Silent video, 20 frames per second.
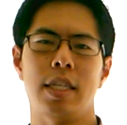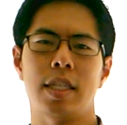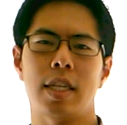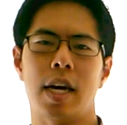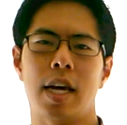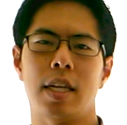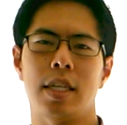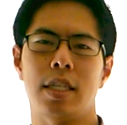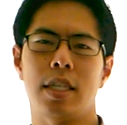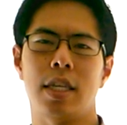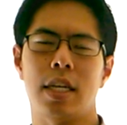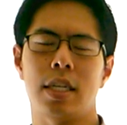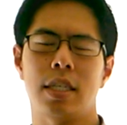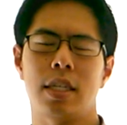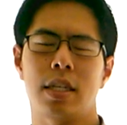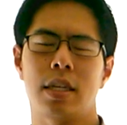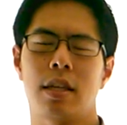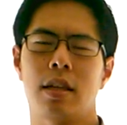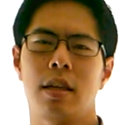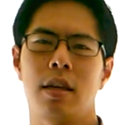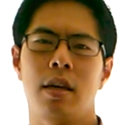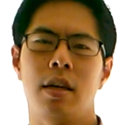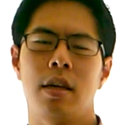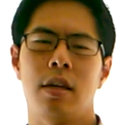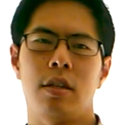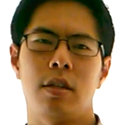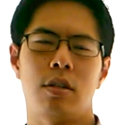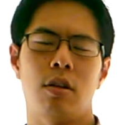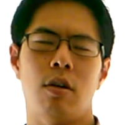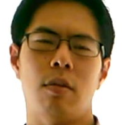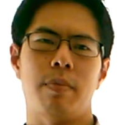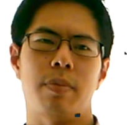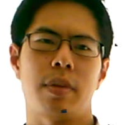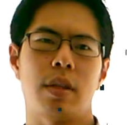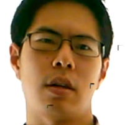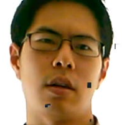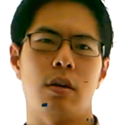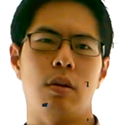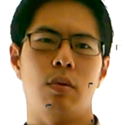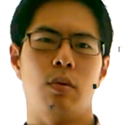Science Test. So,
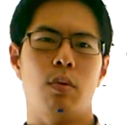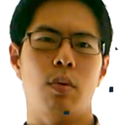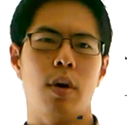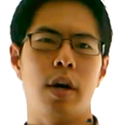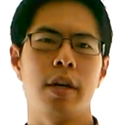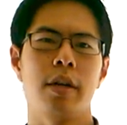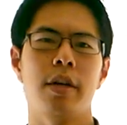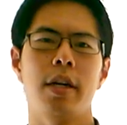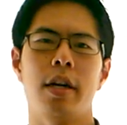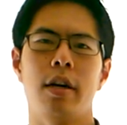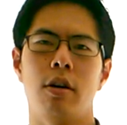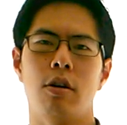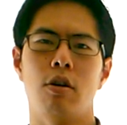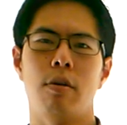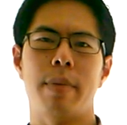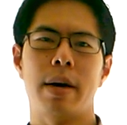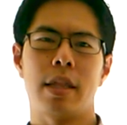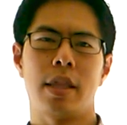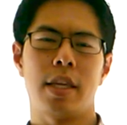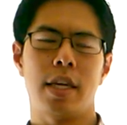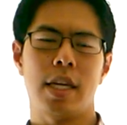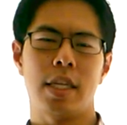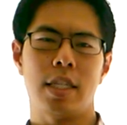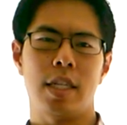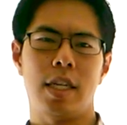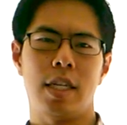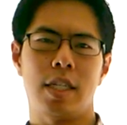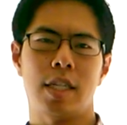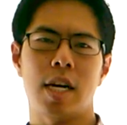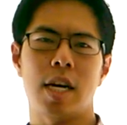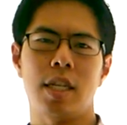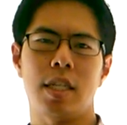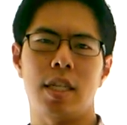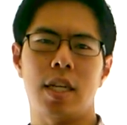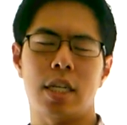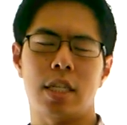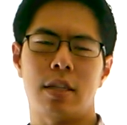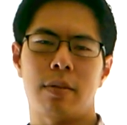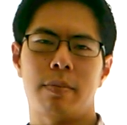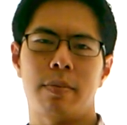what do you need to know about the ACT Science
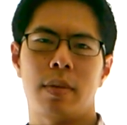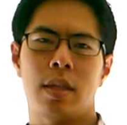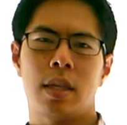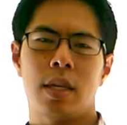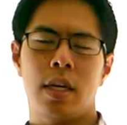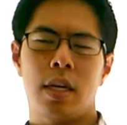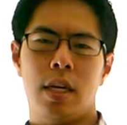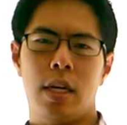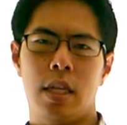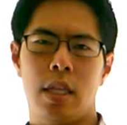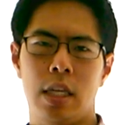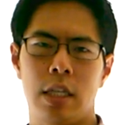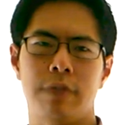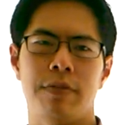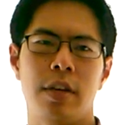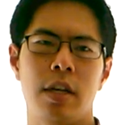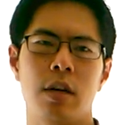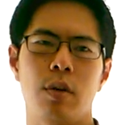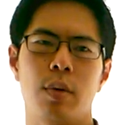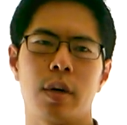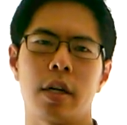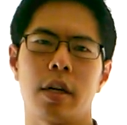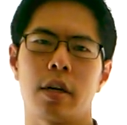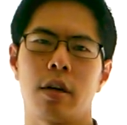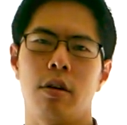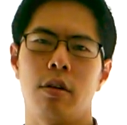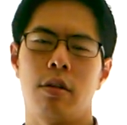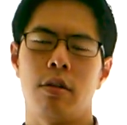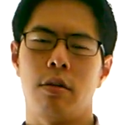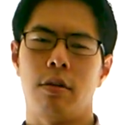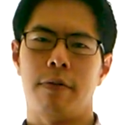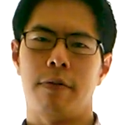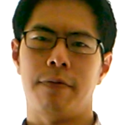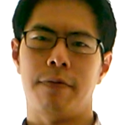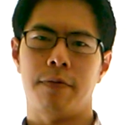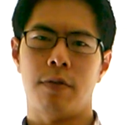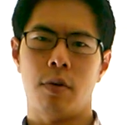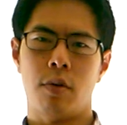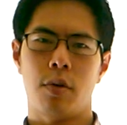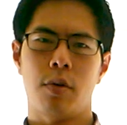Test? In this video, we're going to go through
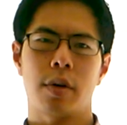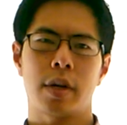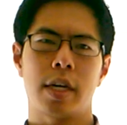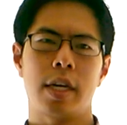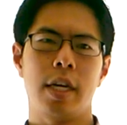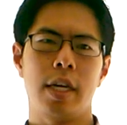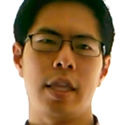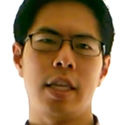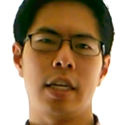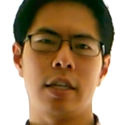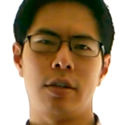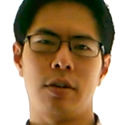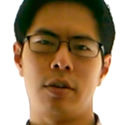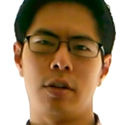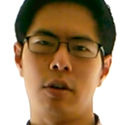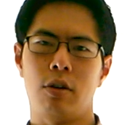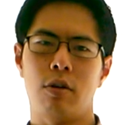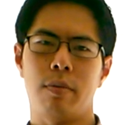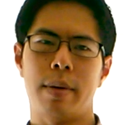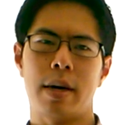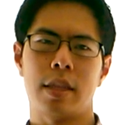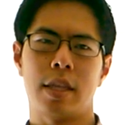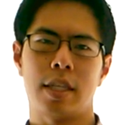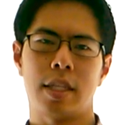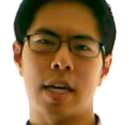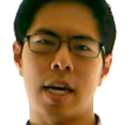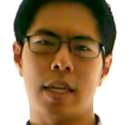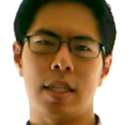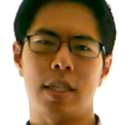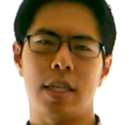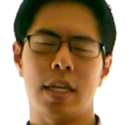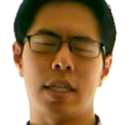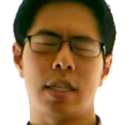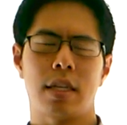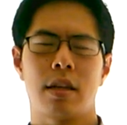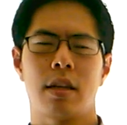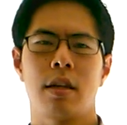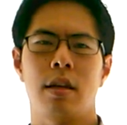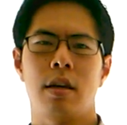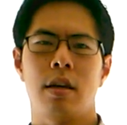4 key things you should know about the Science Test.
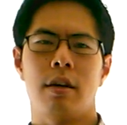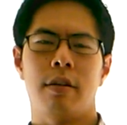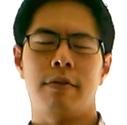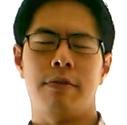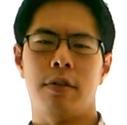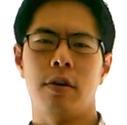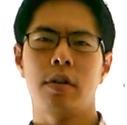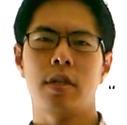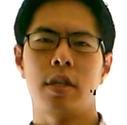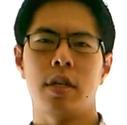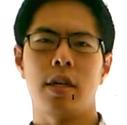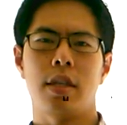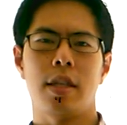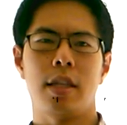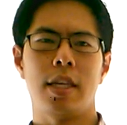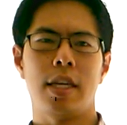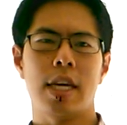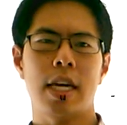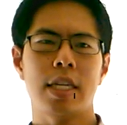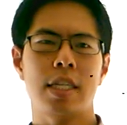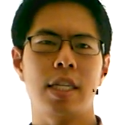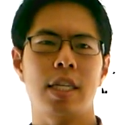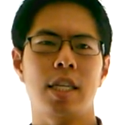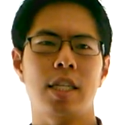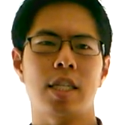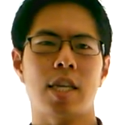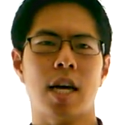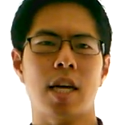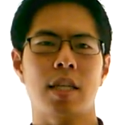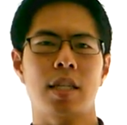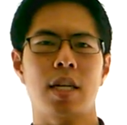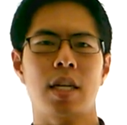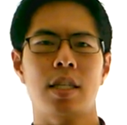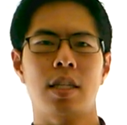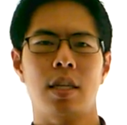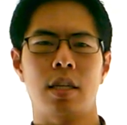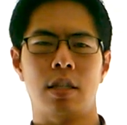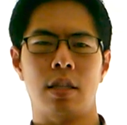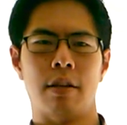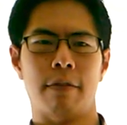First, the ACT Science
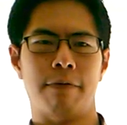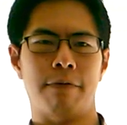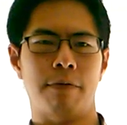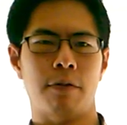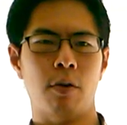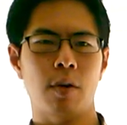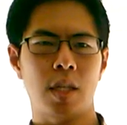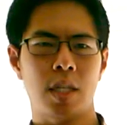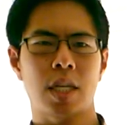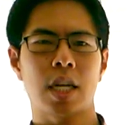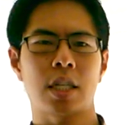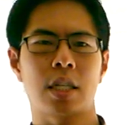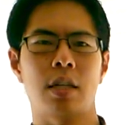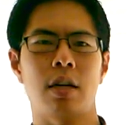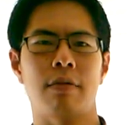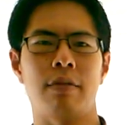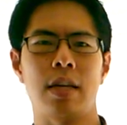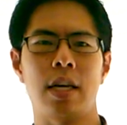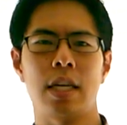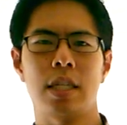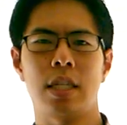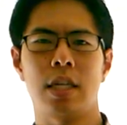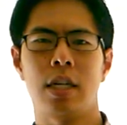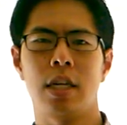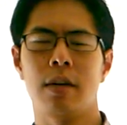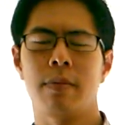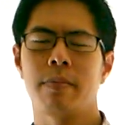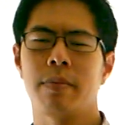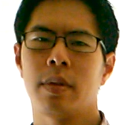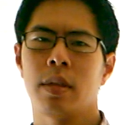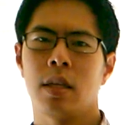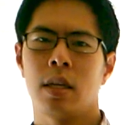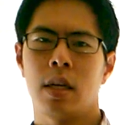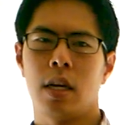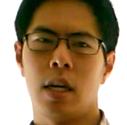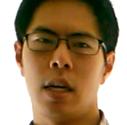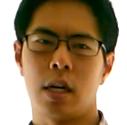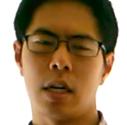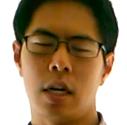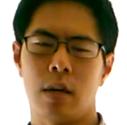Test is the 4th section of the ACT,
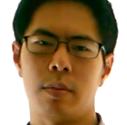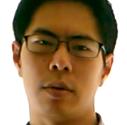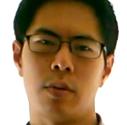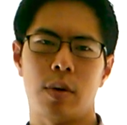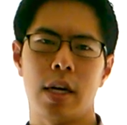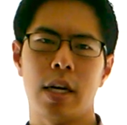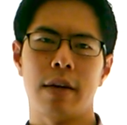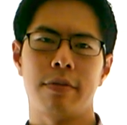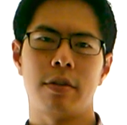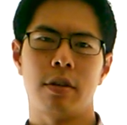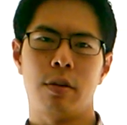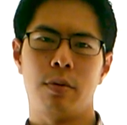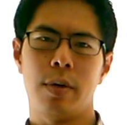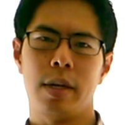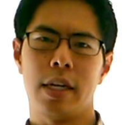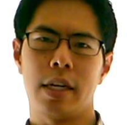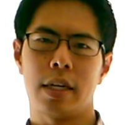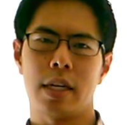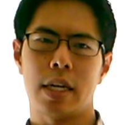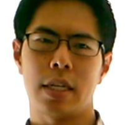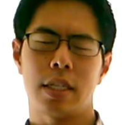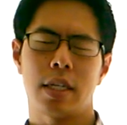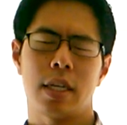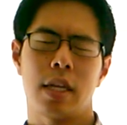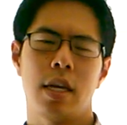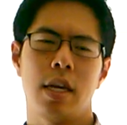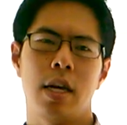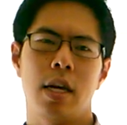and it comes right after the reading test.